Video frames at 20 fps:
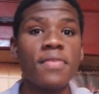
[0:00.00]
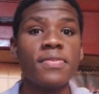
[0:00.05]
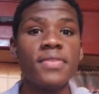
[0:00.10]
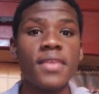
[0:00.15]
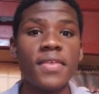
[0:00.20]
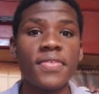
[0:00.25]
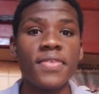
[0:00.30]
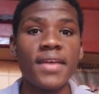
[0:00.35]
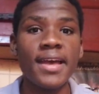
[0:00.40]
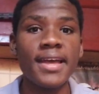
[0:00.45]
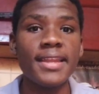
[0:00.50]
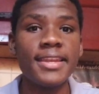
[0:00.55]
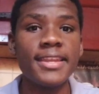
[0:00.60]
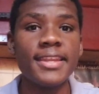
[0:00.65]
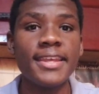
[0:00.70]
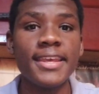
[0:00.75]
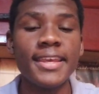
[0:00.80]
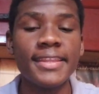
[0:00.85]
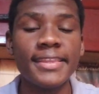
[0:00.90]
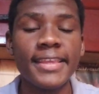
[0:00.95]
The third,
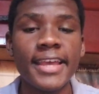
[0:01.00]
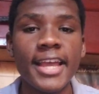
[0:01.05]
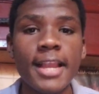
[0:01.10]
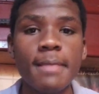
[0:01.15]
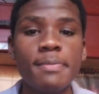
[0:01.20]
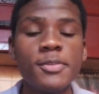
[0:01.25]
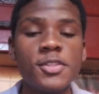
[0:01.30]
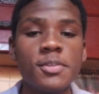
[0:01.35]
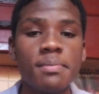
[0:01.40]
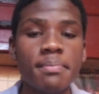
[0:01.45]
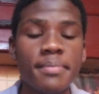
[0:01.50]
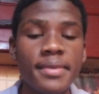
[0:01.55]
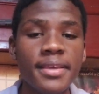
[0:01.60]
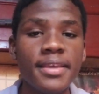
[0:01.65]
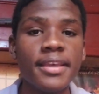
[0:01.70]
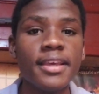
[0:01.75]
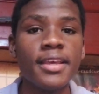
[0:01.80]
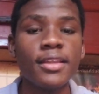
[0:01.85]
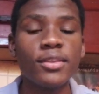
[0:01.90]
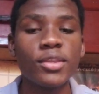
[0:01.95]
it helps me
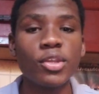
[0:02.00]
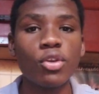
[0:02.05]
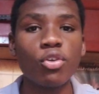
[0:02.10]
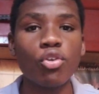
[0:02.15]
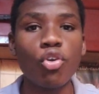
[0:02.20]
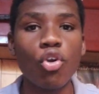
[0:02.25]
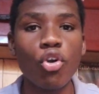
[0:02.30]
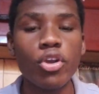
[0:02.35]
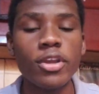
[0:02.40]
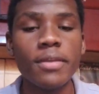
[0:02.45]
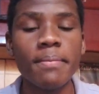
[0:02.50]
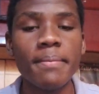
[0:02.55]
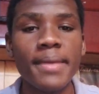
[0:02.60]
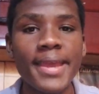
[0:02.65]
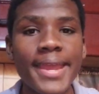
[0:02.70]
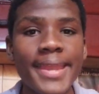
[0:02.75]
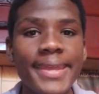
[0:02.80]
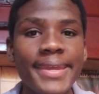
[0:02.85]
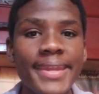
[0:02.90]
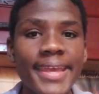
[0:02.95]
to record
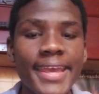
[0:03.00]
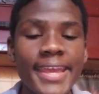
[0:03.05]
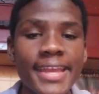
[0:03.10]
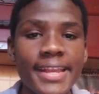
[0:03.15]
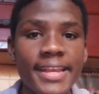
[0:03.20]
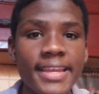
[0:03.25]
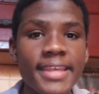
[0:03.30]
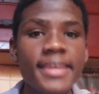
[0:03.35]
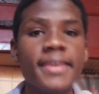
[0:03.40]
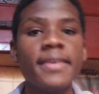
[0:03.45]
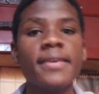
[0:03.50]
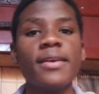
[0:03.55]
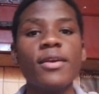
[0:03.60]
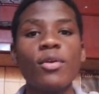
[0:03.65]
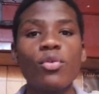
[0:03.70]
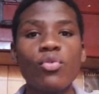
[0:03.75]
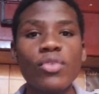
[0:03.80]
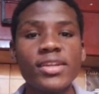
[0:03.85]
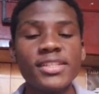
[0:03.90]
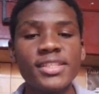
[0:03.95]
my daily
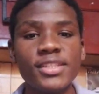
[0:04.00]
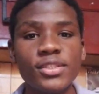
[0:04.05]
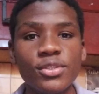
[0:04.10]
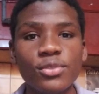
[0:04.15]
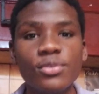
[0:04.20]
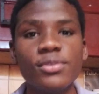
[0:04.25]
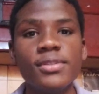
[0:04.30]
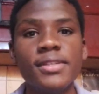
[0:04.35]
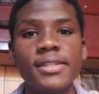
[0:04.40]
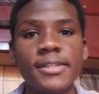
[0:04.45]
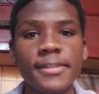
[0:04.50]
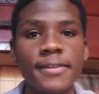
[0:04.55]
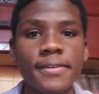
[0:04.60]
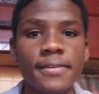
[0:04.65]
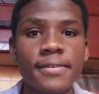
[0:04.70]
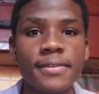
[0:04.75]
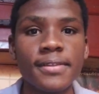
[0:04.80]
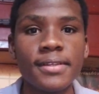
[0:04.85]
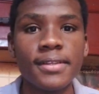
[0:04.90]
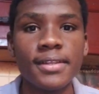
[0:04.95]
gratitude
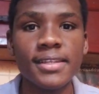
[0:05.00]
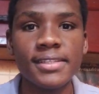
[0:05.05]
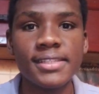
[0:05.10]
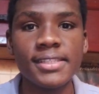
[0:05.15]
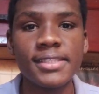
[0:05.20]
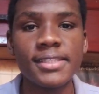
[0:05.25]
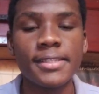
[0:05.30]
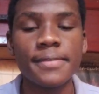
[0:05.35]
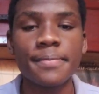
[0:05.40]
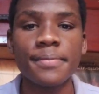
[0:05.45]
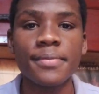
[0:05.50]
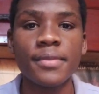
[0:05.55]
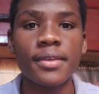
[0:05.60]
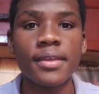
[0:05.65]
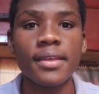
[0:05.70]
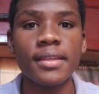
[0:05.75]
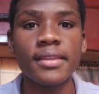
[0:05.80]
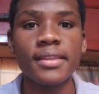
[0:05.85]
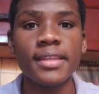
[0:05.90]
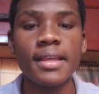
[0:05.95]
list.
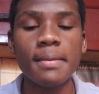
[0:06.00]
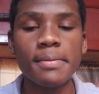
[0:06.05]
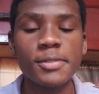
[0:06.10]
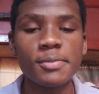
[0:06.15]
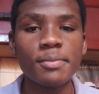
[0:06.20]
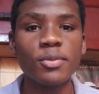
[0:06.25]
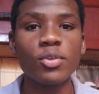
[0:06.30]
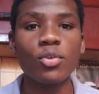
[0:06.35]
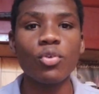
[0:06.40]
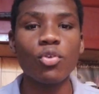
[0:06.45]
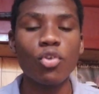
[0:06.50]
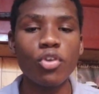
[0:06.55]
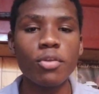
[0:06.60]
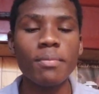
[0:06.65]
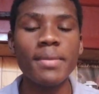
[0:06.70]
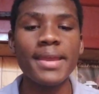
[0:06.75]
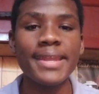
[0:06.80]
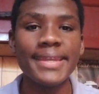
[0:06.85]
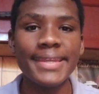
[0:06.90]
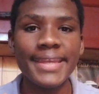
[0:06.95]
It helps me to record
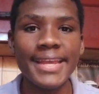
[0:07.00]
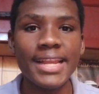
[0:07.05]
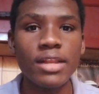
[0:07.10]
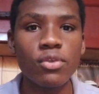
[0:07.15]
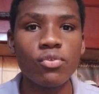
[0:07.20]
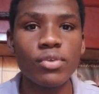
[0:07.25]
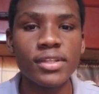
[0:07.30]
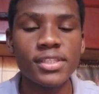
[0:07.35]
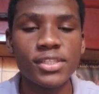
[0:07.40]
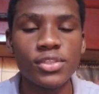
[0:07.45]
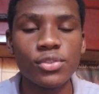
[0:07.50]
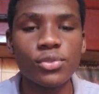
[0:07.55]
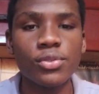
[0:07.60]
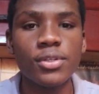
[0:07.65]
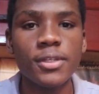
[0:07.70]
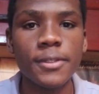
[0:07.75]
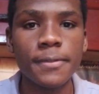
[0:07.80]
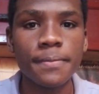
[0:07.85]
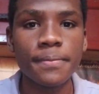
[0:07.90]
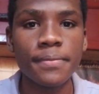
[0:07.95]
my daily
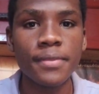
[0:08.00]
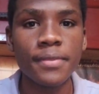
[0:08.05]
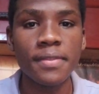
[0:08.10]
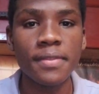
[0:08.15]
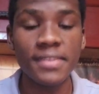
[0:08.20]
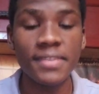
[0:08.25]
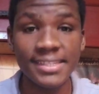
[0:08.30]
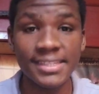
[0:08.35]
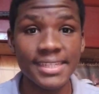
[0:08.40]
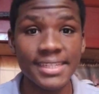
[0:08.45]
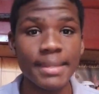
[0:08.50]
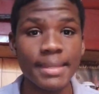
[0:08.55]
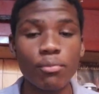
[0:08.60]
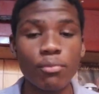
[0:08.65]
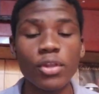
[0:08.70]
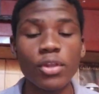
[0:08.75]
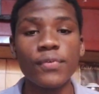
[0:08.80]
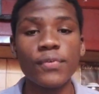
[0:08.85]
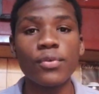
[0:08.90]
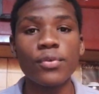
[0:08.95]
gratitude, things that I'm
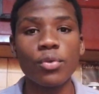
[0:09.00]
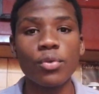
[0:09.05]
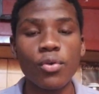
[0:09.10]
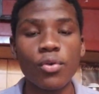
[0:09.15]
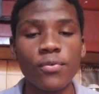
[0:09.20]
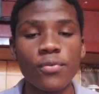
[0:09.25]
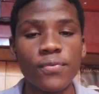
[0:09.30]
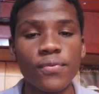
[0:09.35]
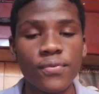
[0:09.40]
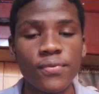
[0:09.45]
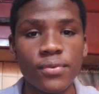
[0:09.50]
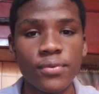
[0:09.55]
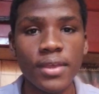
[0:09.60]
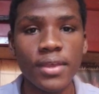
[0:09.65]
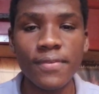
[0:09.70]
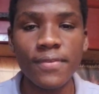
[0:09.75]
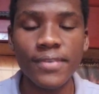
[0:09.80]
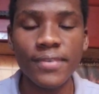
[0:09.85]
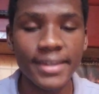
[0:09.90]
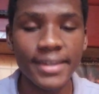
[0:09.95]
grateful of
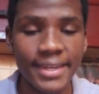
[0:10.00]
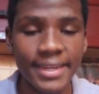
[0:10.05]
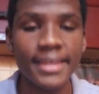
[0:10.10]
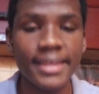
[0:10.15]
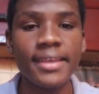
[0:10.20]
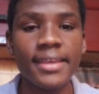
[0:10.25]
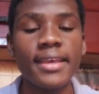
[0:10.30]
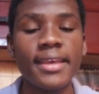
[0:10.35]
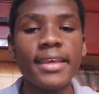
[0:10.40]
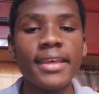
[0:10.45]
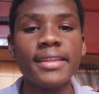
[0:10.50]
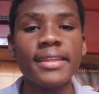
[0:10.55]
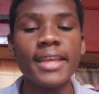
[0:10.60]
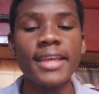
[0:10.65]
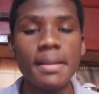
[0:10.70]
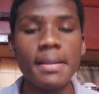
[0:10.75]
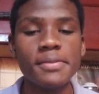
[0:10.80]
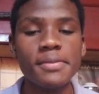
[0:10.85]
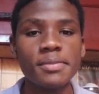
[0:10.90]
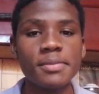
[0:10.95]
every day. It
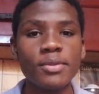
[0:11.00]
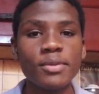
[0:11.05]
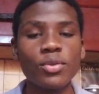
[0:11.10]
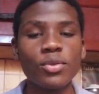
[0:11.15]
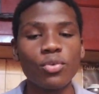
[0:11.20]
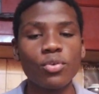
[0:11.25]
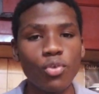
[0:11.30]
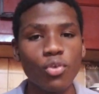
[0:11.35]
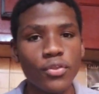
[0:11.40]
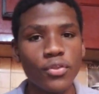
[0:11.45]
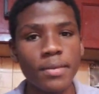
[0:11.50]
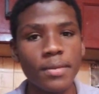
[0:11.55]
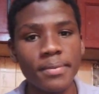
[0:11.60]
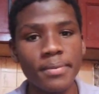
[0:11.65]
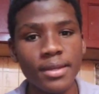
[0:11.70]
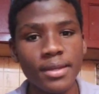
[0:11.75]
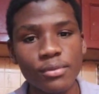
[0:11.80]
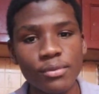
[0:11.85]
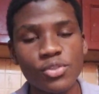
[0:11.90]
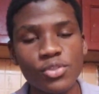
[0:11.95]
helps me to record
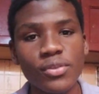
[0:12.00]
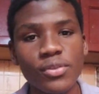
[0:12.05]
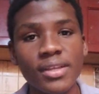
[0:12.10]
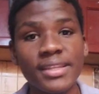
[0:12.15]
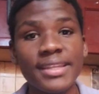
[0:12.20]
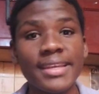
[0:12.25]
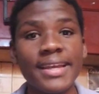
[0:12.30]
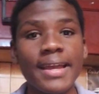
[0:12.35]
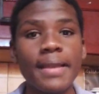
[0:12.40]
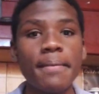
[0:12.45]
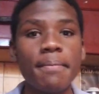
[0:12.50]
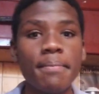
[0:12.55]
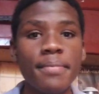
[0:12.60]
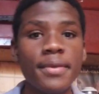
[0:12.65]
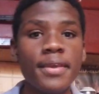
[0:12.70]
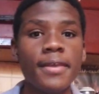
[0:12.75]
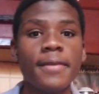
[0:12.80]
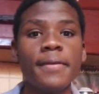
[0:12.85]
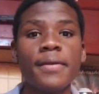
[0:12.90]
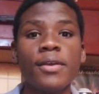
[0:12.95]
them down so that I can
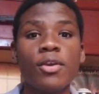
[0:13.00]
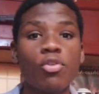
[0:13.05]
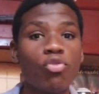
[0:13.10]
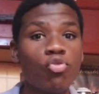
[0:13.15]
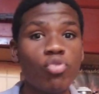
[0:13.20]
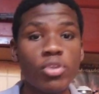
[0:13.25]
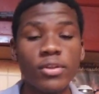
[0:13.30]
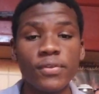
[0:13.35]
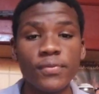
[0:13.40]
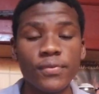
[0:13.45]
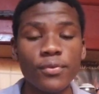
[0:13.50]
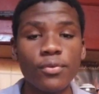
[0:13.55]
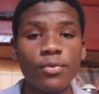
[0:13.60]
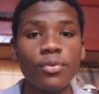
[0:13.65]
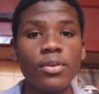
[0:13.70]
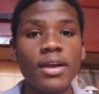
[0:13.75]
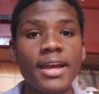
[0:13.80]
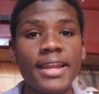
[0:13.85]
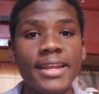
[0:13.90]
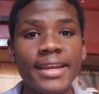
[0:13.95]
be grateful
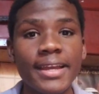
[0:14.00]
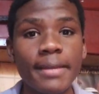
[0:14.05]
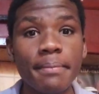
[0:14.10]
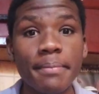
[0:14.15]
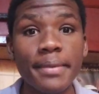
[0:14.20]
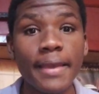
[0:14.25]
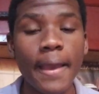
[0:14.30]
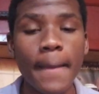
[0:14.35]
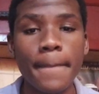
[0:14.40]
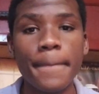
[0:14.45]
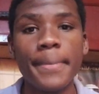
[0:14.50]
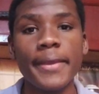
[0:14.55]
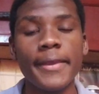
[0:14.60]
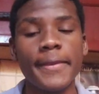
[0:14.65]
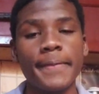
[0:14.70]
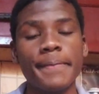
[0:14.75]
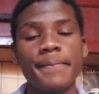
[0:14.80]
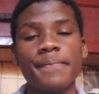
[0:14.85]
and I can be happy.